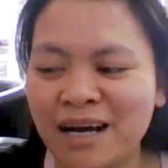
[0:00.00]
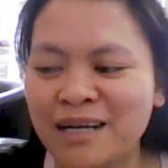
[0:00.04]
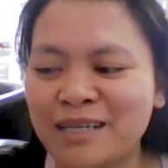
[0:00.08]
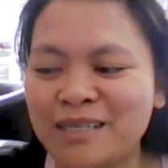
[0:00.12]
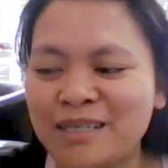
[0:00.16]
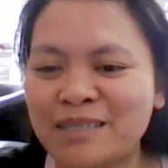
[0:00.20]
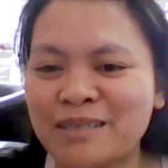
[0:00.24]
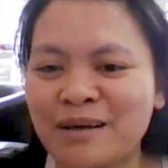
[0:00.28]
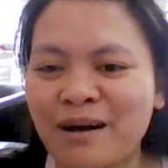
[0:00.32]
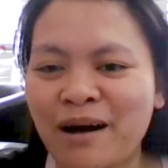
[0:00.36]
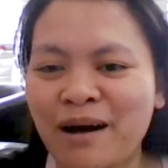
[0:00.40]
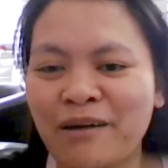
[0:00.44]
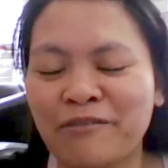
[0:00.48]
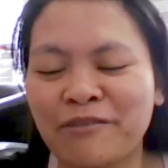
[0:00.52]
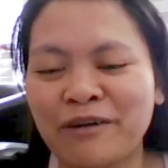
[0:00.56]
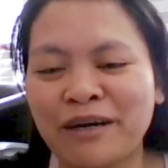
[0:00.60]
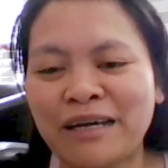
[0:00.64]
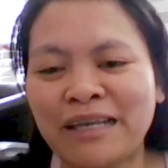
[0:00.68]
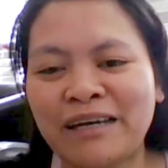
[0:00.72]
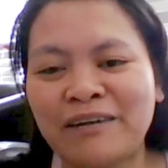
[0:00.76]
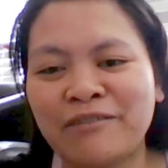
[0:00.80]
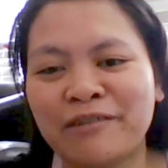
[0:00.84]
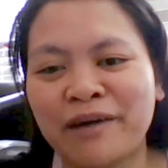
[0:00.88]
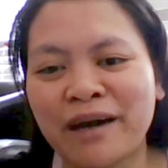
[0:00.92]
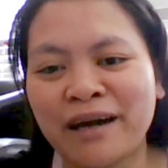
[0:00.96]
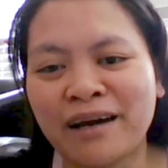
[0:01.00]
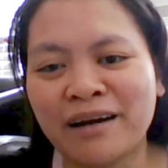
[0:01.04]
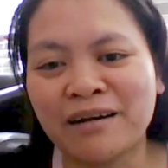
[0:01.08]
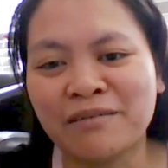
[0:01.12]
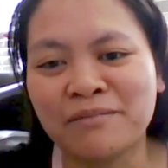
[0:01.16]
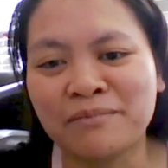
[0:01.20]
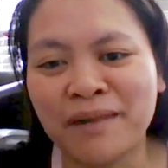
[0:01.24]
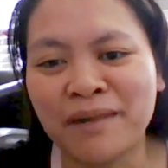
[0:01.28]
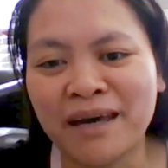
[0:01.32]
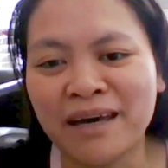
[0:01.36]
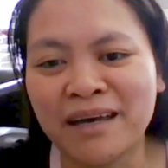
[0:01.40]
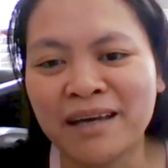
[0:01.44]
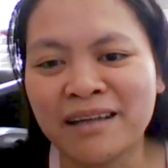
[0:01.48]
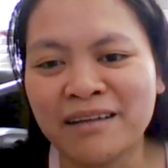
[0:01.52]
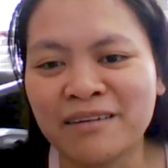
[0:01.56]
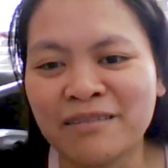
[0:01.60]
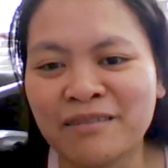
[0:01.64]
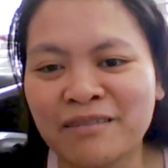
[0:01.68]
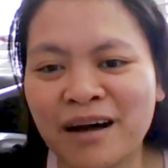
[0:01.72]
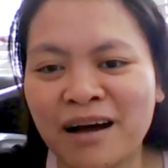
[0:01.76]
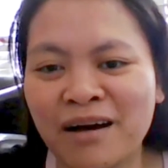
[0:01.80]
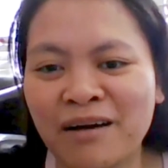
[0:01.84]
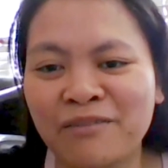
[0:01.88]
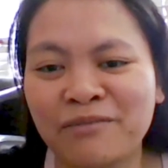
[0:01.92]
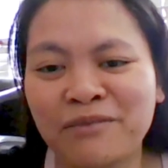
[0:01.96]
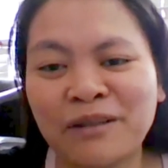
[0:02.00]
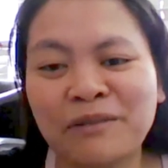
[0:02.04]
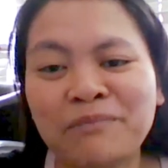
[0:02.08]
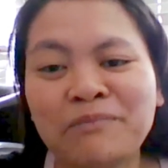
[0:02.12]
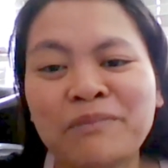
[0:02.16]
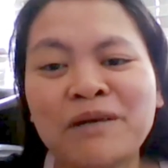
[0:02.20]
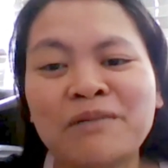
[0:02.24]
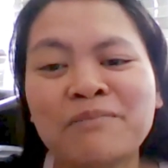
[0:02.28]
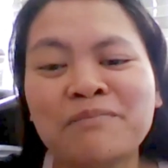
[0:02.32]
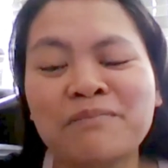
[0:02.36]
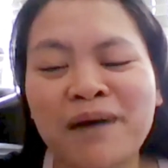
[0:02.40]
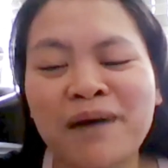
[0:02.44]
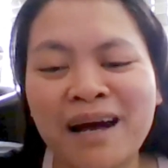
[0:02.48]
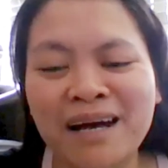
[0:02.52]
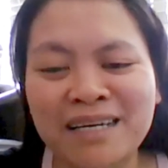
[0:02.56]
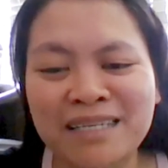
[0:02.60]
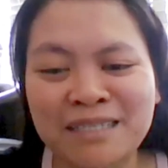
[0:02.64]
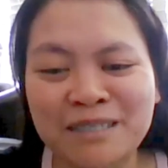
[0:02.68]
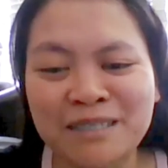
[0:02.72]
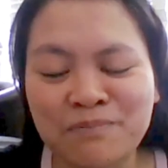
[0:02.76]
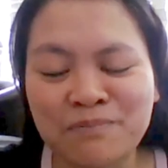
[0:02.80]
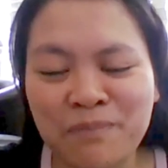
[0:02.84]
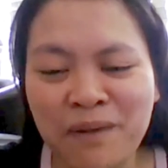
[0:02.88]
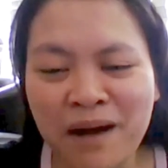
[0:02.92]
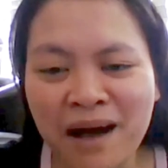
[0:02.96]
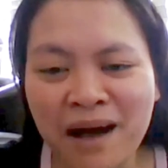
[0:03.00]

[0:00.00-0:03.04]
So I really recommend uh, Philippine Bags